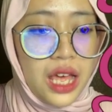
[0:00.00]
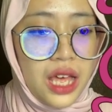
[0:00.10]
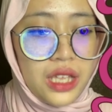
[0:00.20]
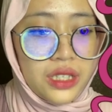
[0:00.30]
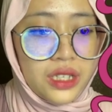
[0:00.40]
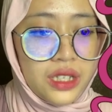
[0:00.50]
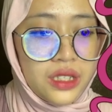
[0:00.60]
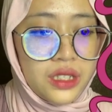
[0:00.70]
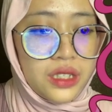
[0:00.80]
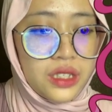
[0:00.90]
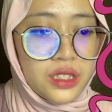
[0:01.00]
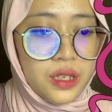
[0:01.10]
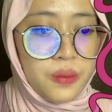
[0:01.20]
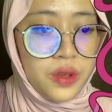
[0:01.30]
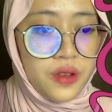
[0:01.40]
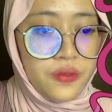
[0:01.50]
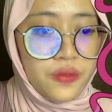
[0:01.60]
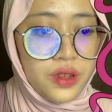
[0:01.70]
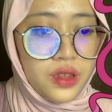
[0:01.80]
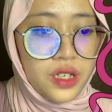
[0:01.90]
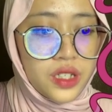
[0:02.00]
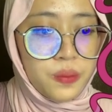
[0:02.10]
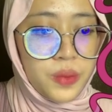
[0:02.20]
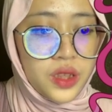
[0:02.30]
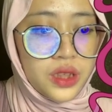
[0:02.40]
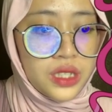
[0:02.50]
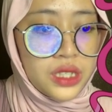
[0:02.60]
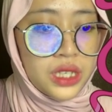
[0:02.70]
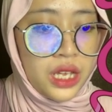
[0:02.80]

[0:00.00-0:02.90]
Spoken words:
And then the example of indirect speech is